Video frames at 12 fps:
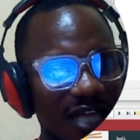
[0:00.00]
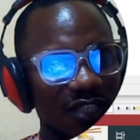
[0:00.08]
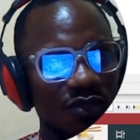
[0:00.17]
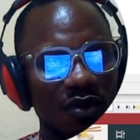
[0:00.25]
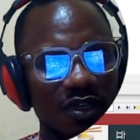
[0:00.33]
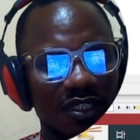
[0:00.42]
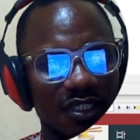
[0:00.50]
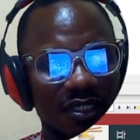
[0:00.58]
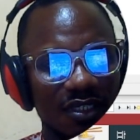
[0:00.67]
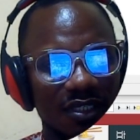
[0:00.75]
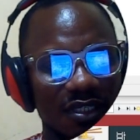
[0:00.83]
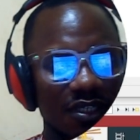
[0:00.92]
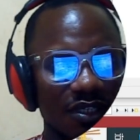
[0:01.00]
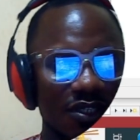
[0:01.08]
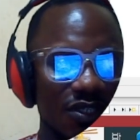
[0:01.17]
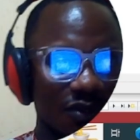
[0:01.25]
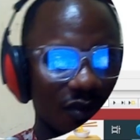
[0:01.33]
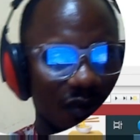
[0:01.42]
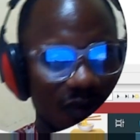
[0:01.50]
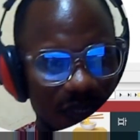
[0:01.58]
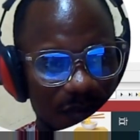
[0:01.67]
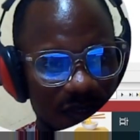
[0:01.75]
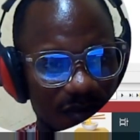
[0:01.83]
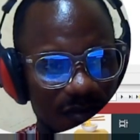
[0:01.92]
what? So let
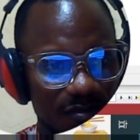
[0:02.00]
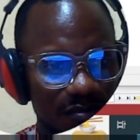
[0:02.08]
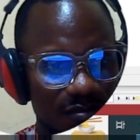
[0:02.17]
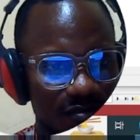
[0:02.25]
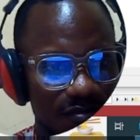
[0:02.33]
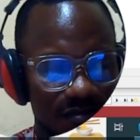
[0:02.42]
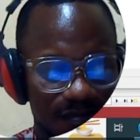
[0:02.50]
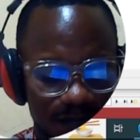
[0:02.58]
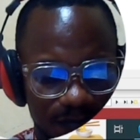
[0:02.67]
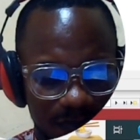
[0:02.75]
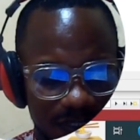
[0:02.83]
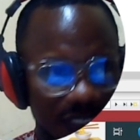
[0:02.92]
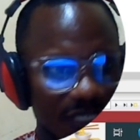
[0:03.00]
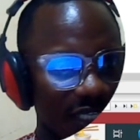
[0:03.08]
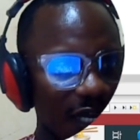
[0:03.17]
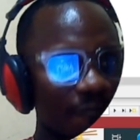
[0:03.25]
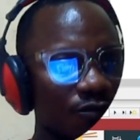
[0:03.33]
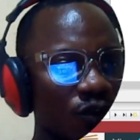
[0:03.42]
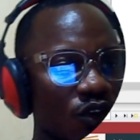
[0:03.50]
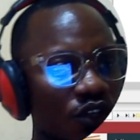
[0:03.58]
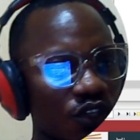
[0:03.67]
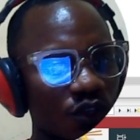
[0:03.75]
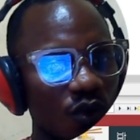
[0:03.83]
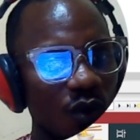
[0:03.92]
me press enter.
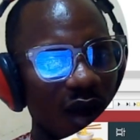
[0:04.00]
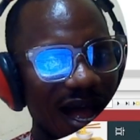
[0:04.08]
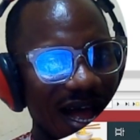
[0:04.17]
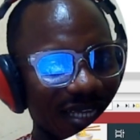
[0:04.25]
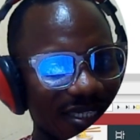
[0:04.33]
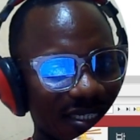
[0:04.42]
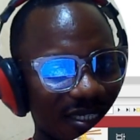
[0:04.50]
So as